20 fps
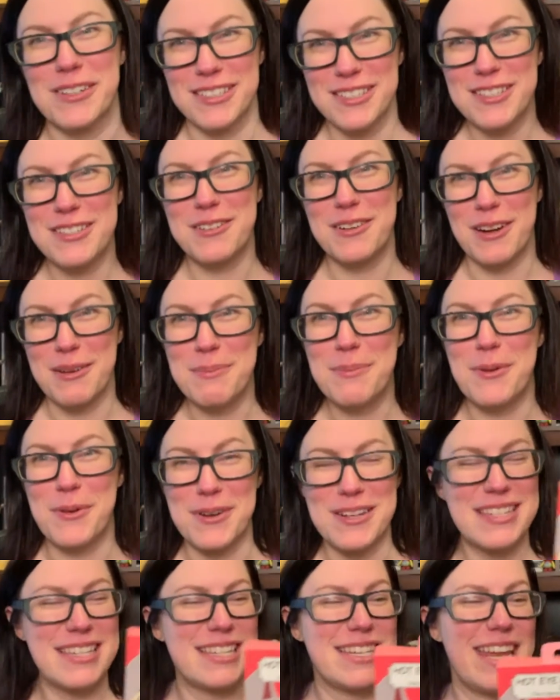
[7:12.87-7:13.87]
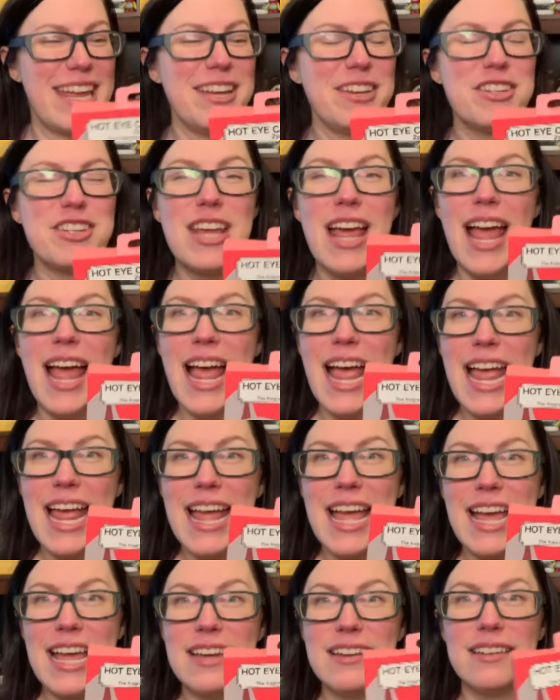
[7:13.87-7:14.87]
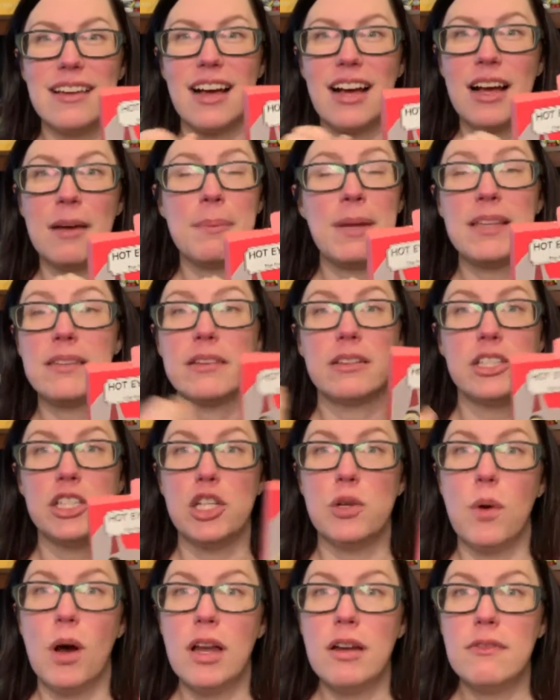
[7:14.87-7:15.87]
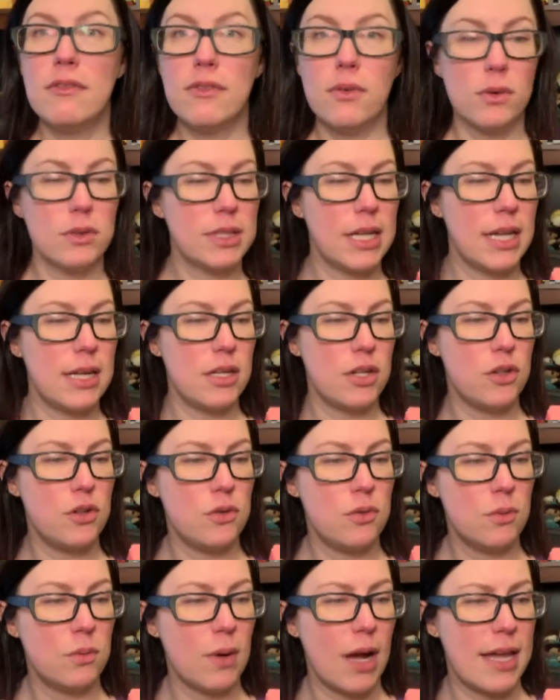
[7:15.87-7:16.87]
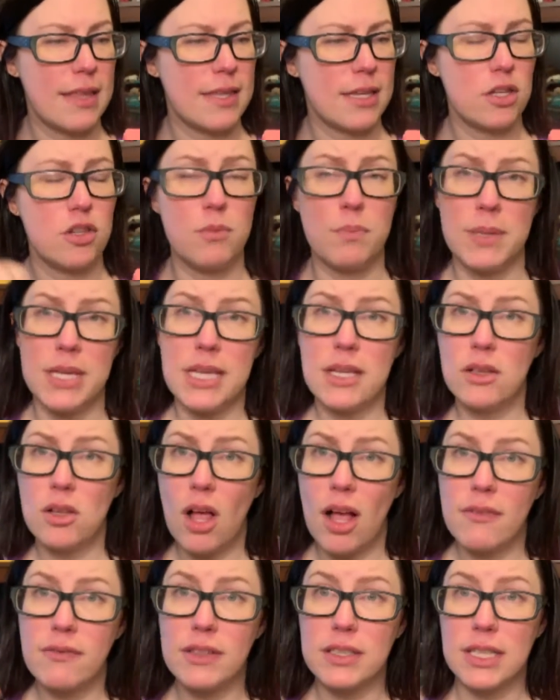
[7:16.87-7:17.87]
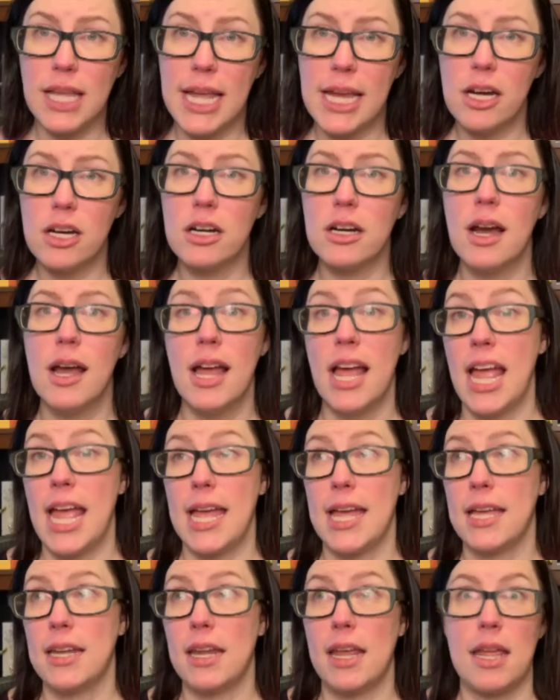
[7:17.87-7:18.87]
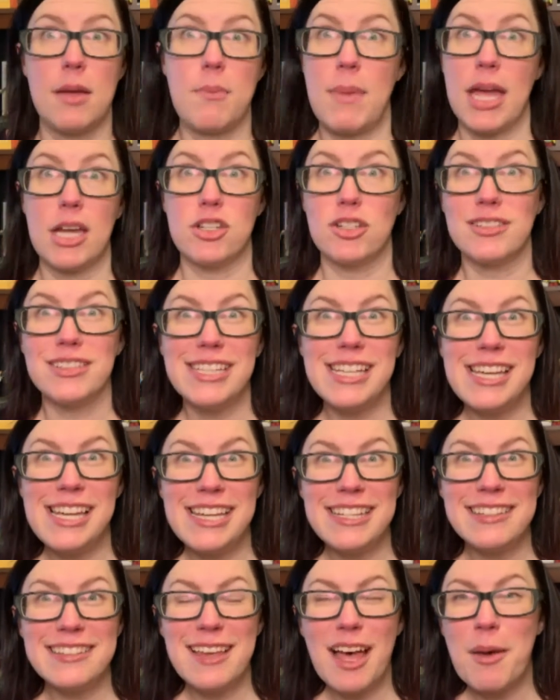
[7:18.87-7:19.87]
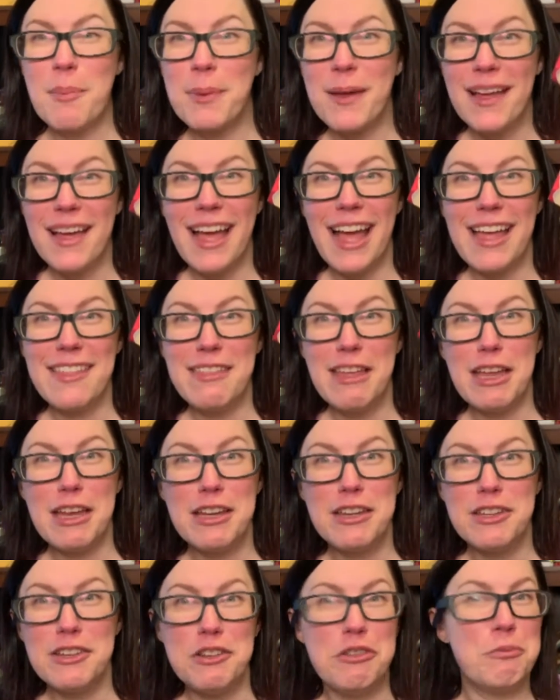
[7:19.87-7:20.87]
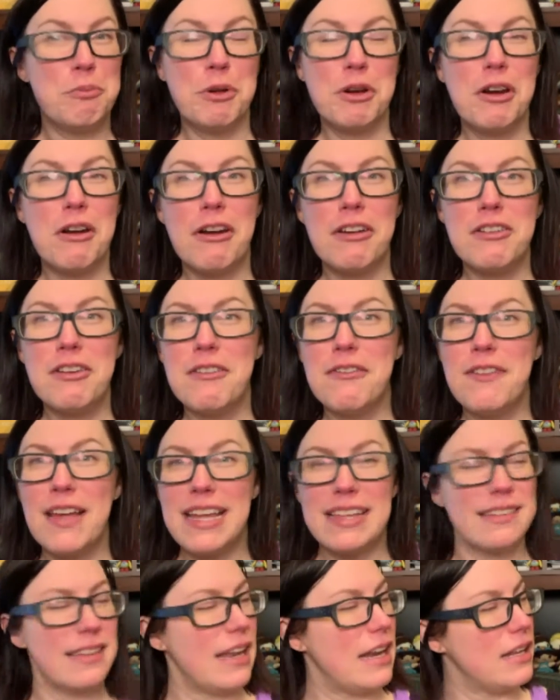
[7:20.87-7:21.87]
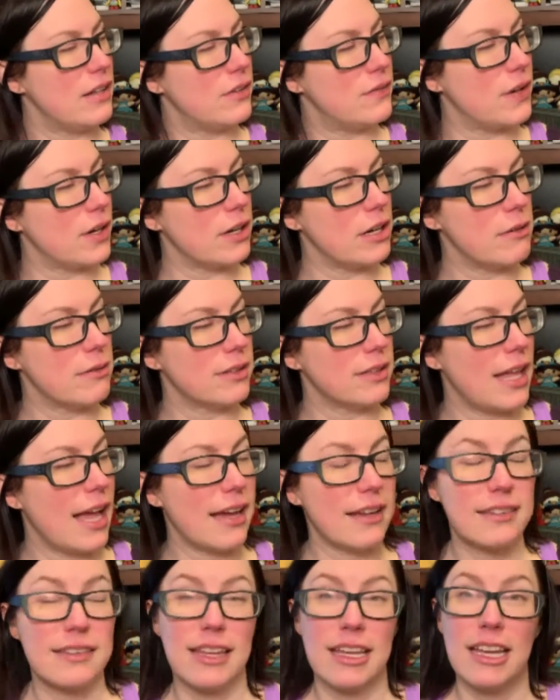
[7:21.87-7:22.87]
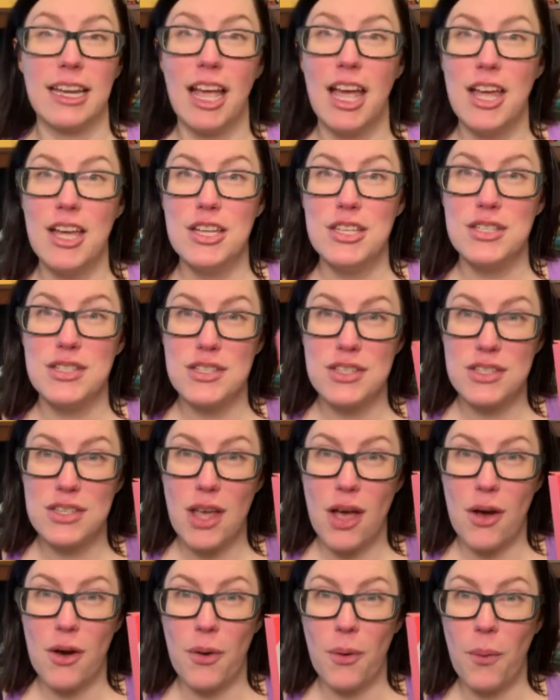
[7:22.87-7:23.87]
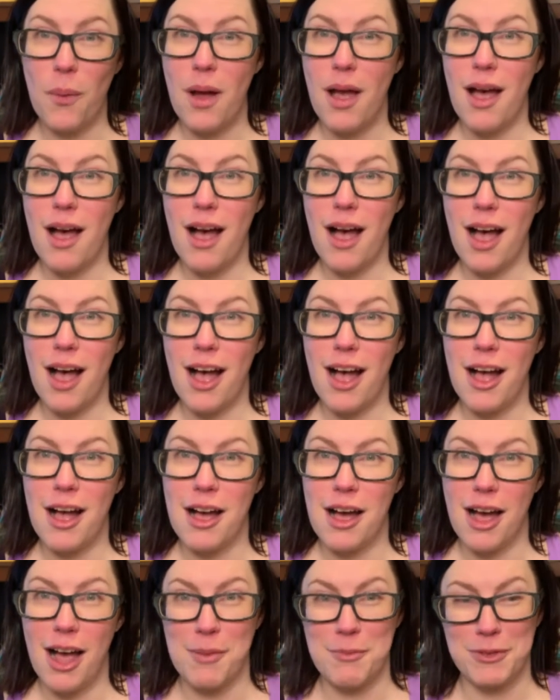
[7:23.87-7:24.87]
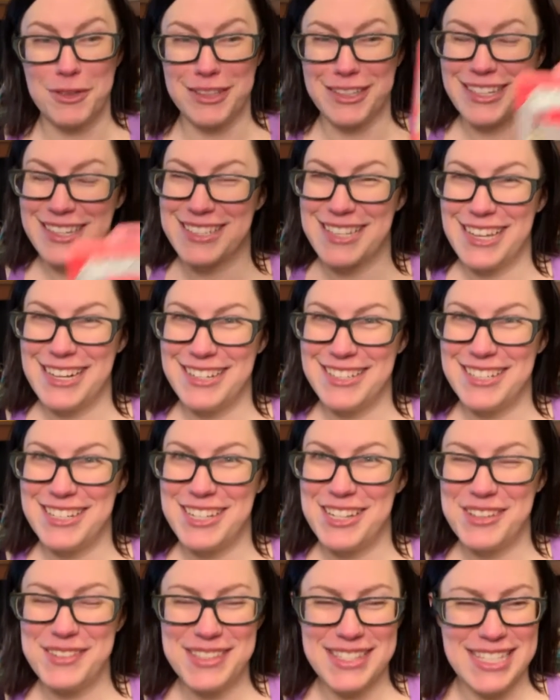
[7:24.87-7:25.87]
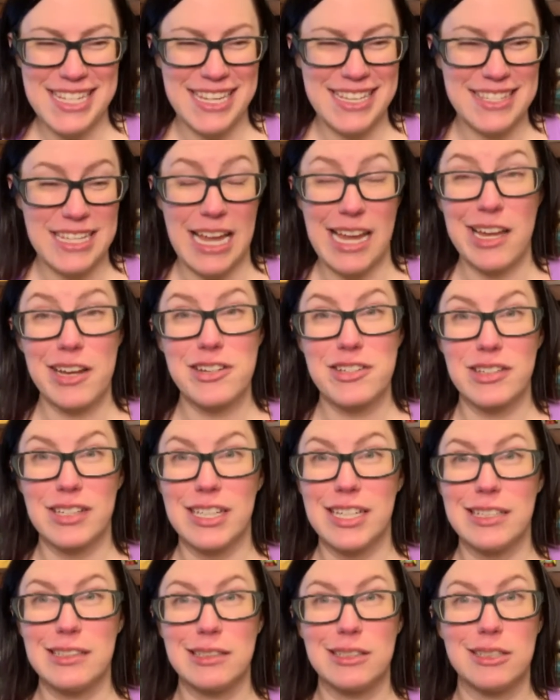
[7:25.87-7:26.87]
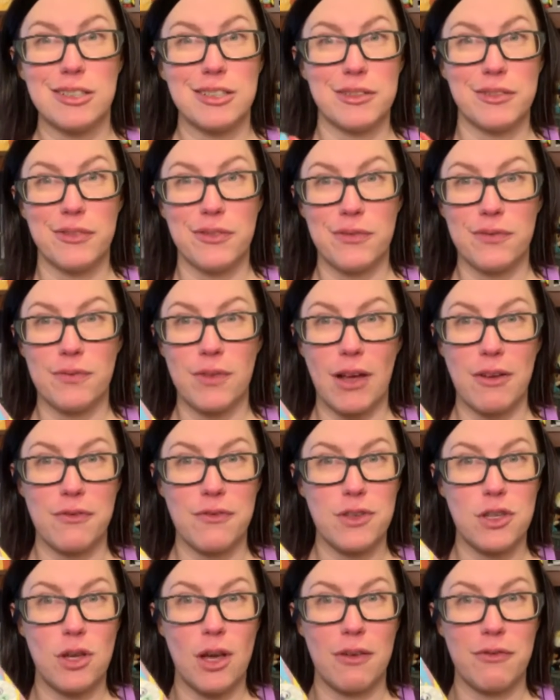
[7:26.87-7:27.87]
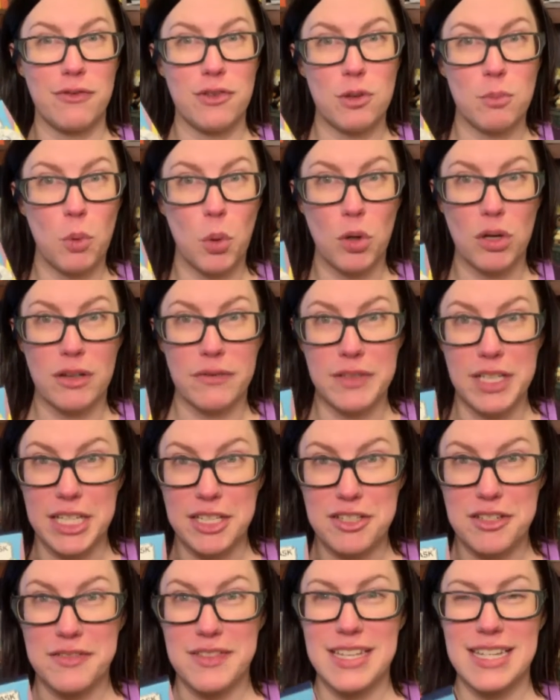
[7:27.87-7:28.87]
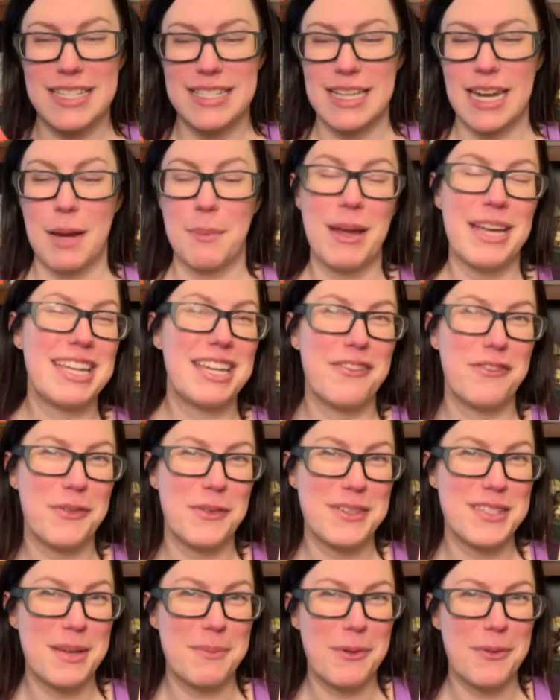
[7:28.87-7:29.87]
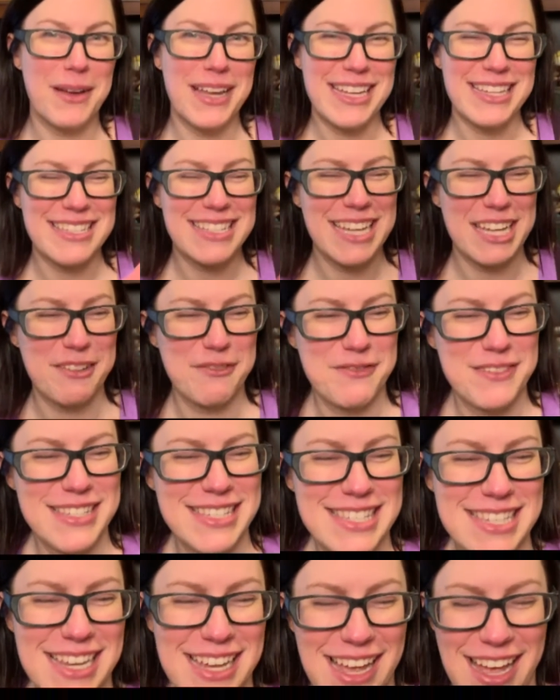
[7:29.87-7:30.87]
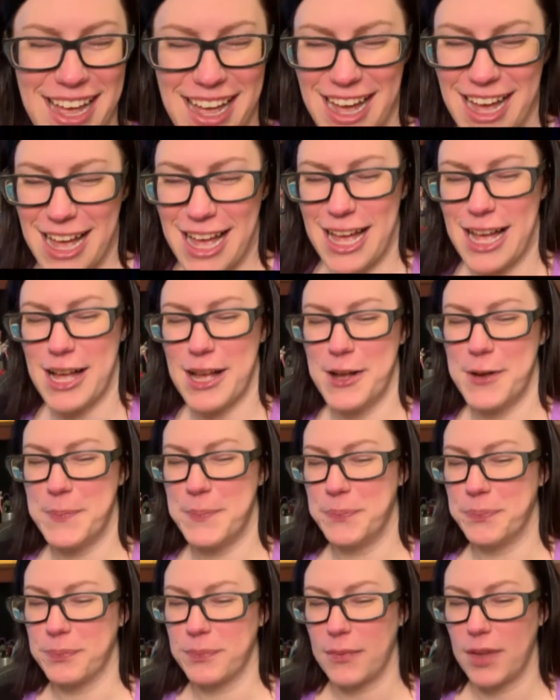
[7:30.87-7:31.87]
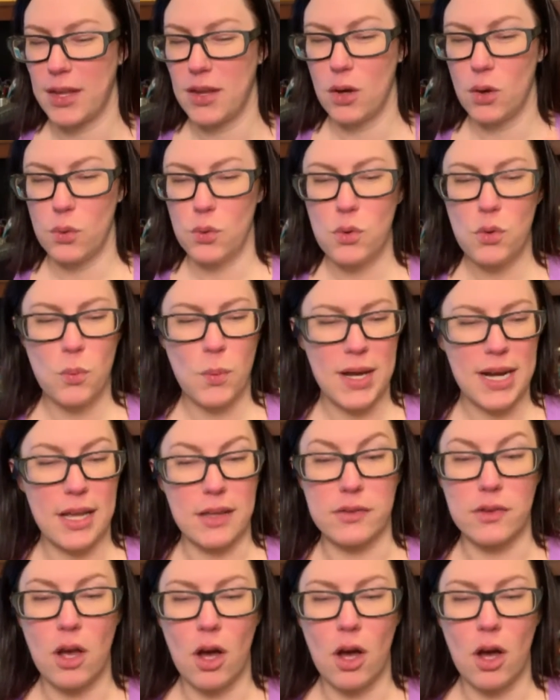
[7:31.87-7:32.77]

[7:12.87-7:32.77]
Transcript: Scrump or Stitch. And basically you unfold it, I think you peel off a layer and it magically heats up, and then you put it on your face and it's very relaxing. So I'm really excited to use these. I actually got a few more of each of these, and I might give some away as gifts. What else?